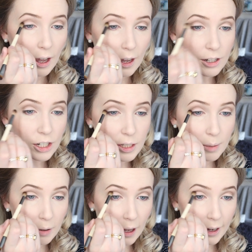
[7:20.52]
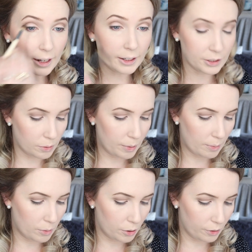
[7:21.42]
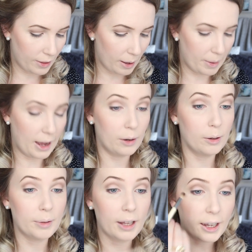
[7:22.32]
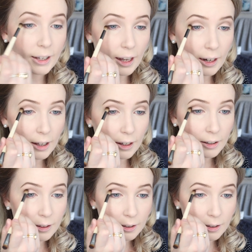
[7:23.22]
And just apply a little bit more of that Power Player colour